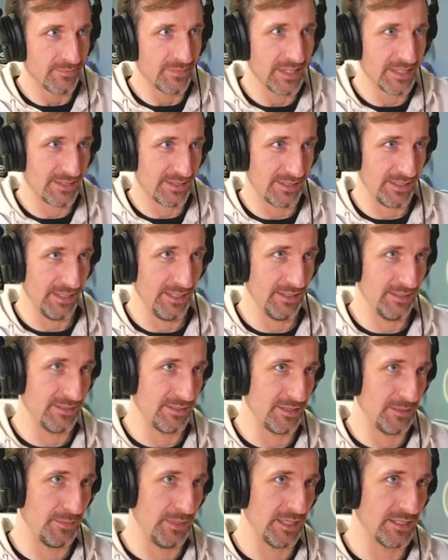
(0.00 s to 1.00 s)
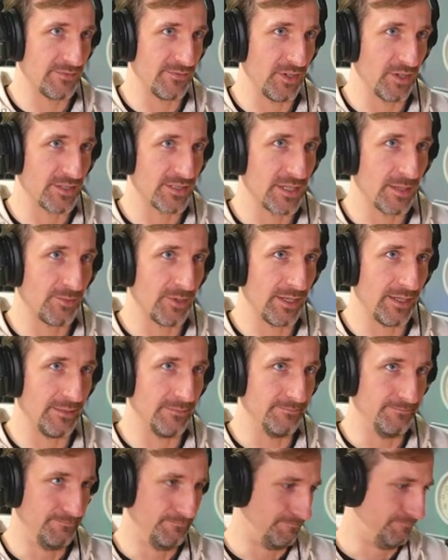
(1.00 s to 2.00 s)
This is the PSVR subreddit
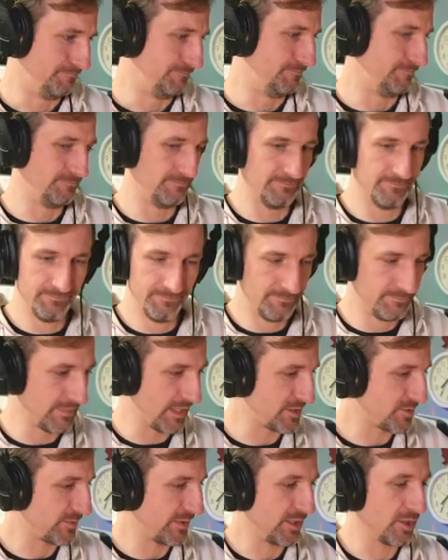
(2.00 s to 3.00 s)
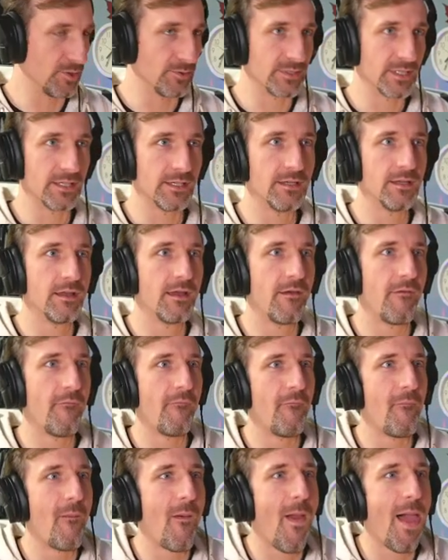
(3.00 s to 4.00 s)
let's reload
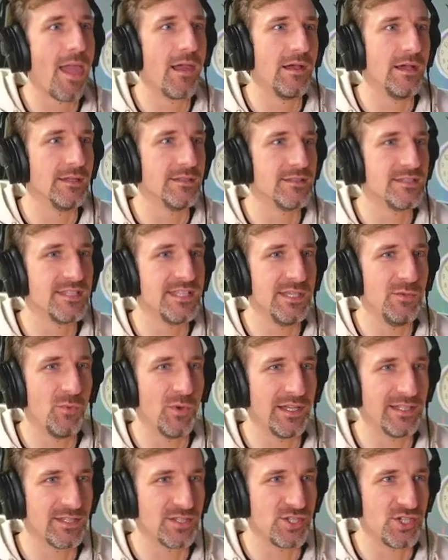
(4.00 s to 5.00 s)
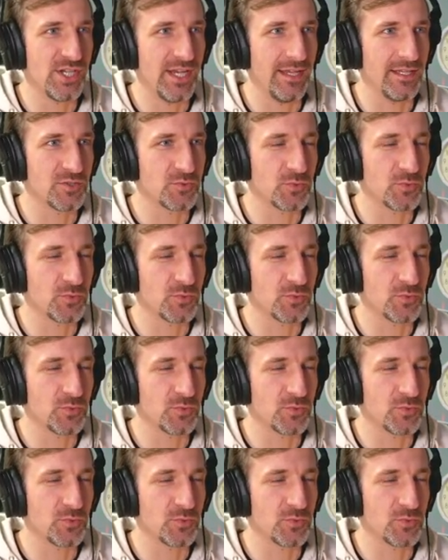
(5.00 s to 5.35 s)
and see what has changed,